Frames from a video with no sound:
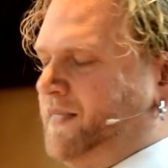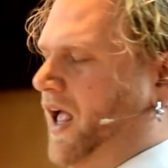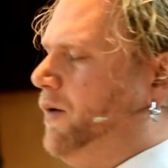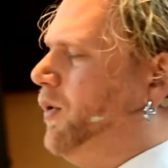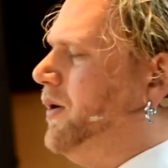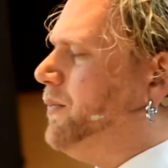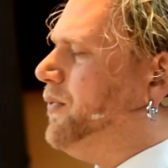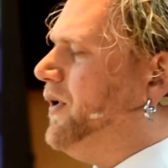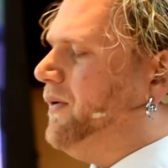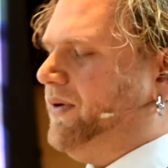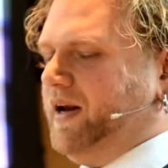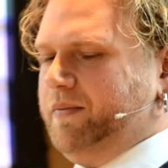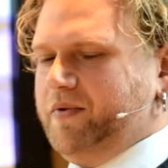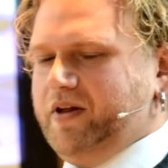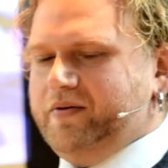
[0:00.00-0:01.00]
At one point
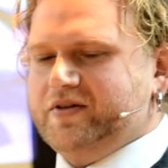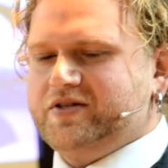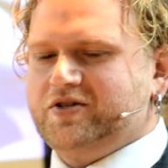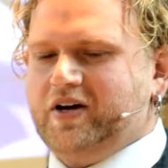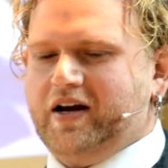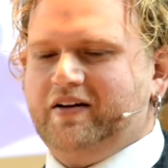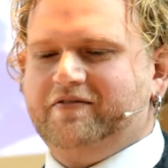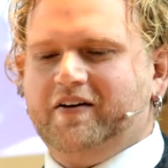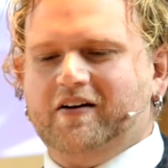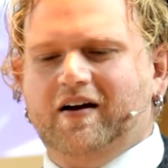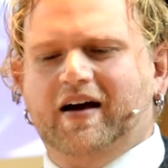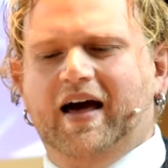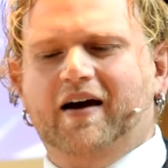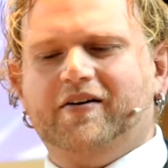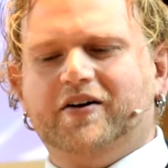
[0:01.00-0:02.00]
when Emily was trying to figure
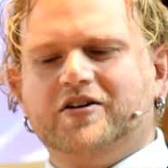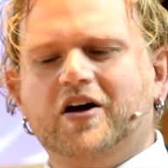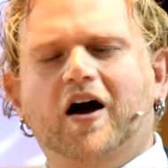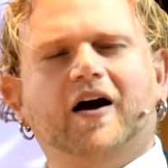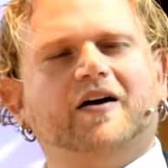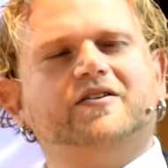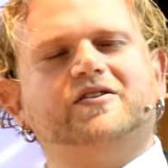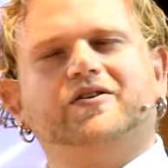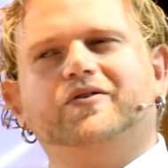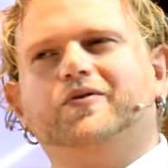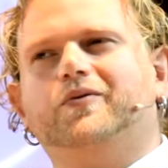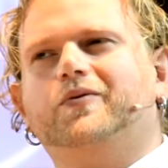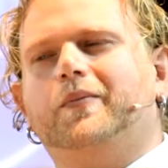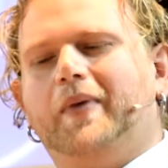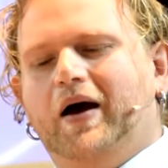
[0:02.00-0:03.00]
out how to talk to
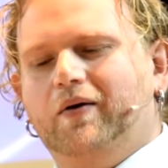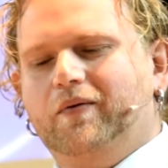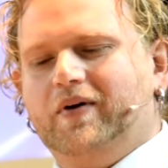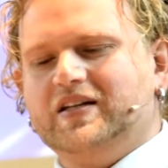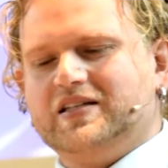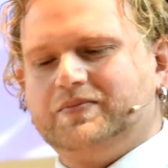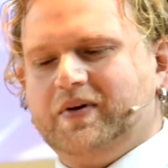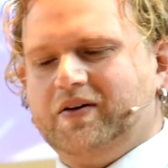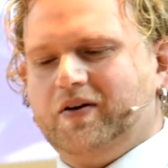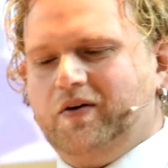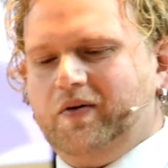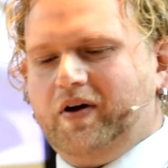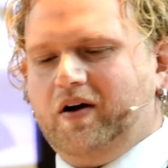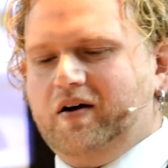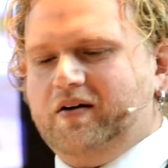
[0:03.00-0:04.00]
you about what's been
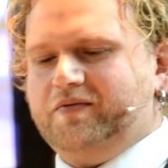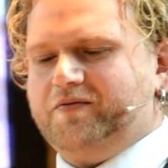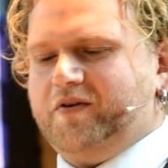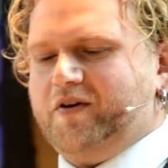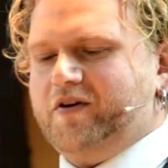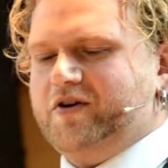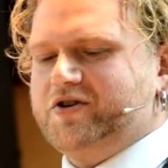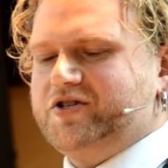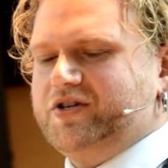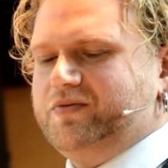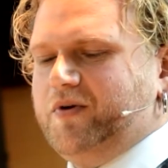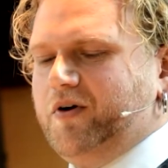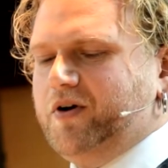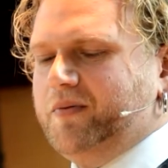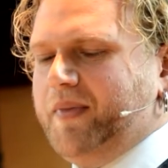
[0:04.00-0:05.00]
going on for her, she
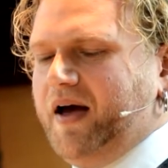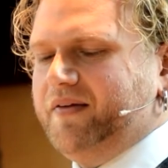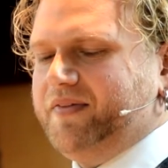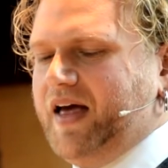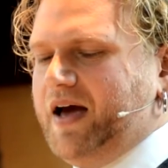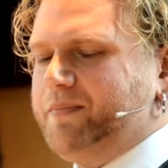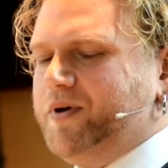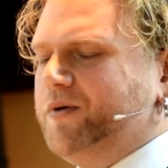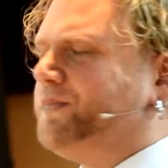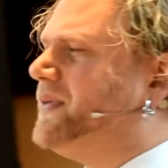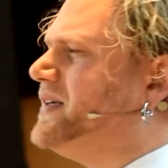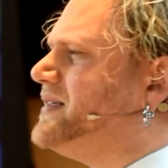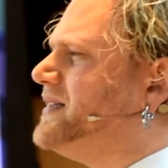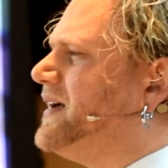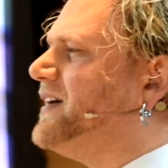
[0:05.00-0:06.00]
wrote about that pupa
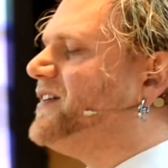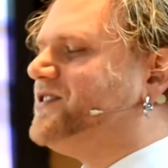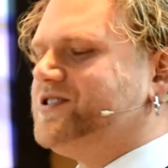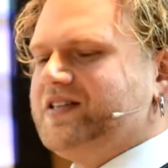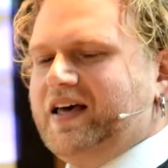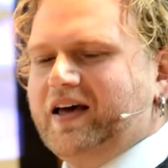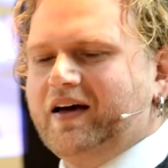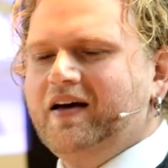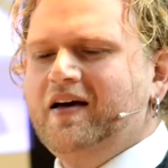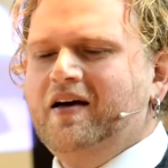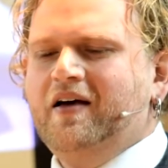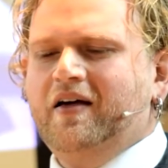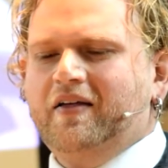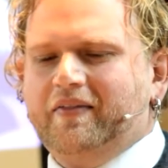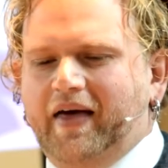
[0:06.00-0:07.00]
stage saying,
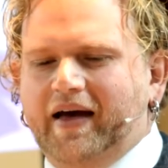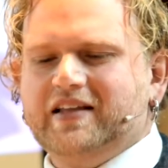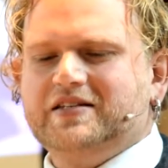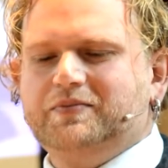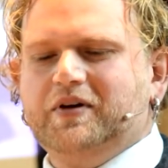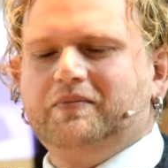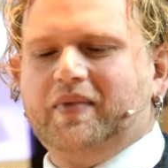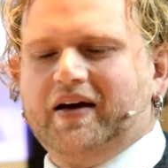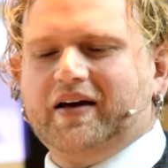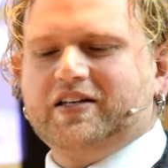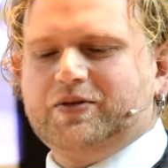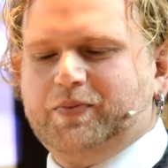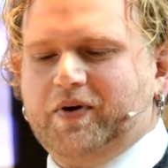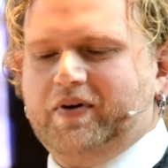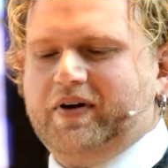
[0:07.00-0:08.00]
"That's been my
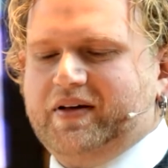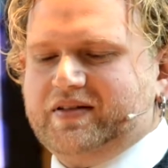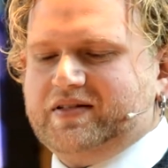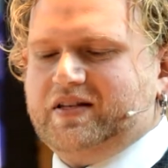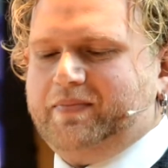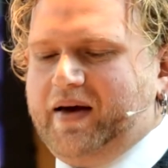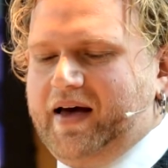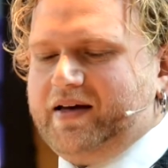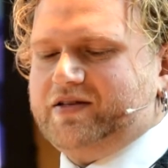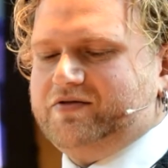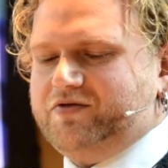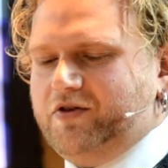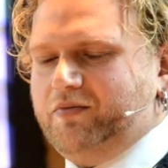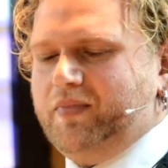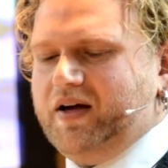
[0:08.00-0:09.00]
experience the past
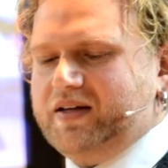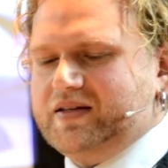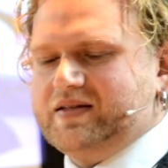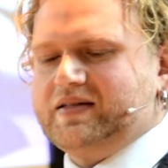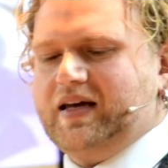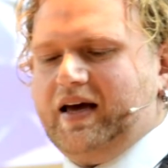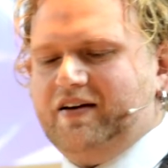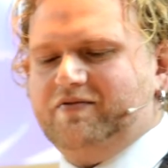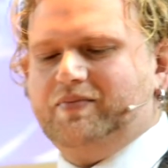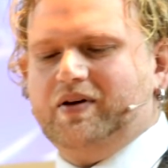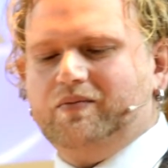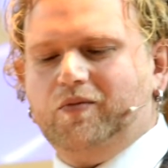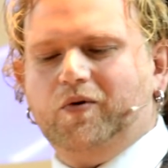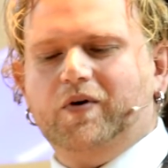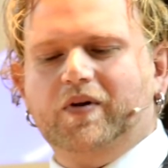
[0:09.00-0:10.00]
few months. I have
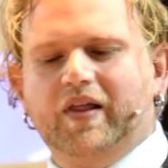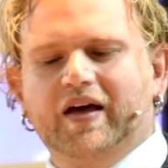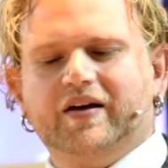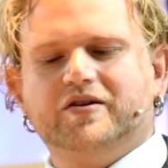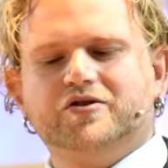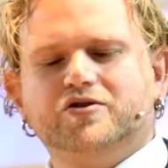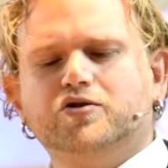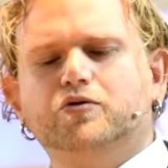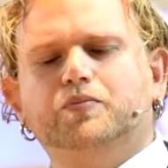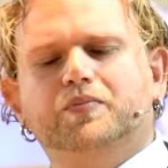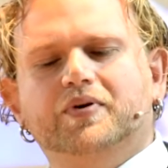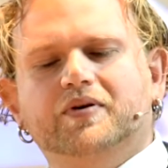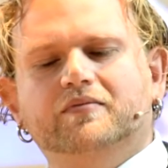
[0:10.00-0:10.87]
been more like soup